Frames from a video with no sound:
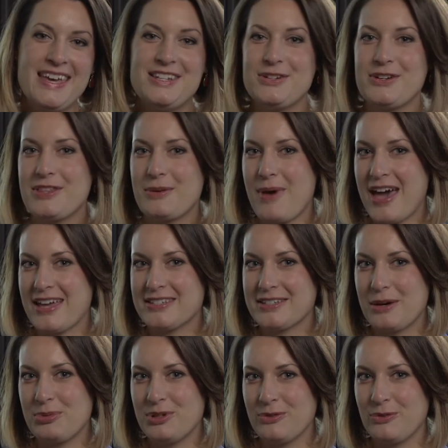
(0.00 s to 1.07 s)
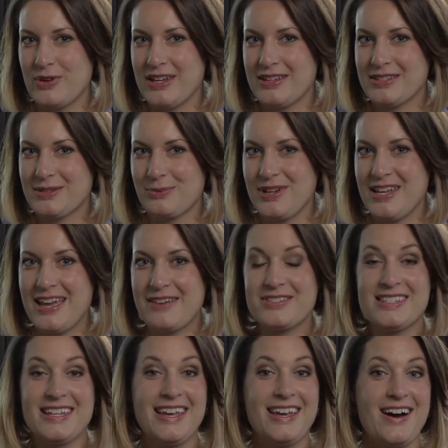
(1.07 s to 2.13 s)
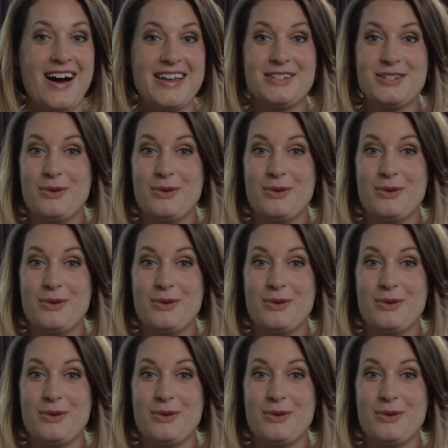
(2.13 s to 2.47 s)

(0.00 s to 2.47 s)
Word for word: During the past couple of weeks, we have seen God